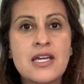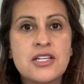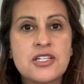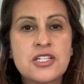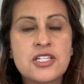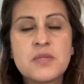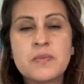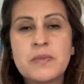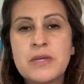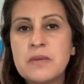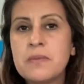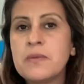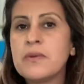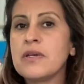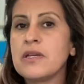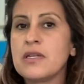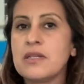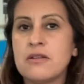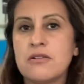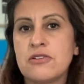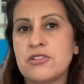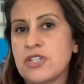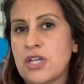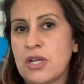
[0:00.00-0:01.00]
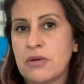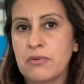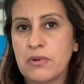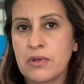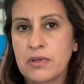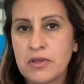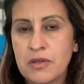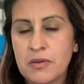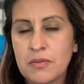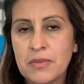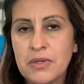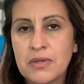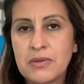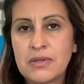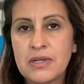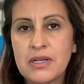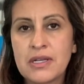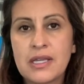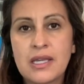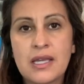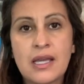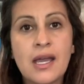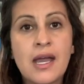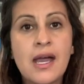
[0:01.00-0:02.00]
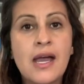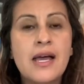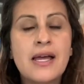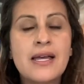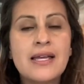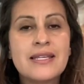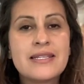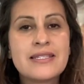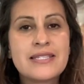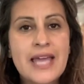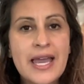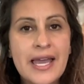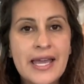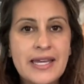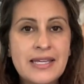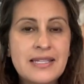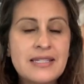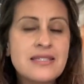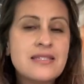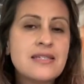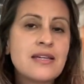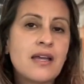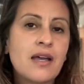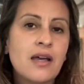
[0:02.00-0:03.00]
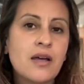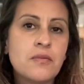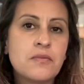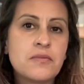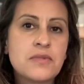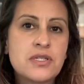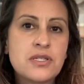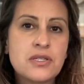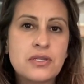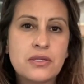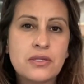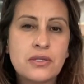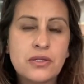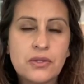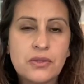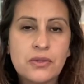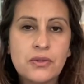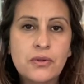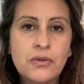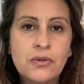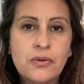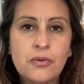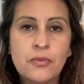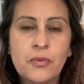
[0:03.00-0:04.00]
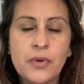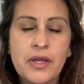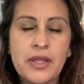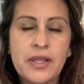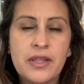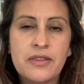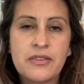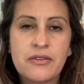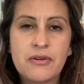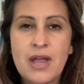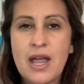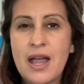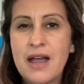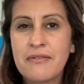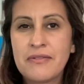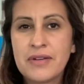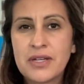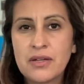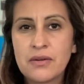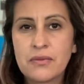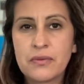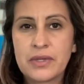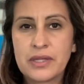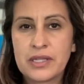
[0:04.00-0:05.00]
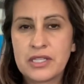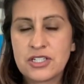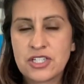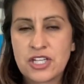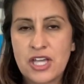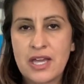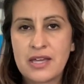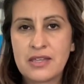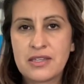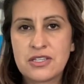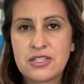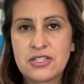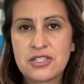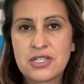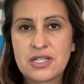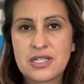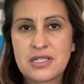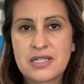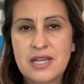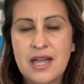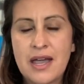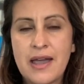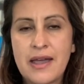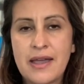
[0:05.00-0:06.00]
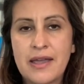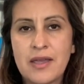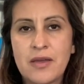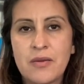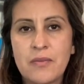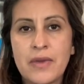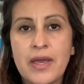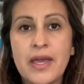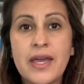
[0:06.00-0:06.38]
just people in your general community tend to come to you when they're having a really challenging time.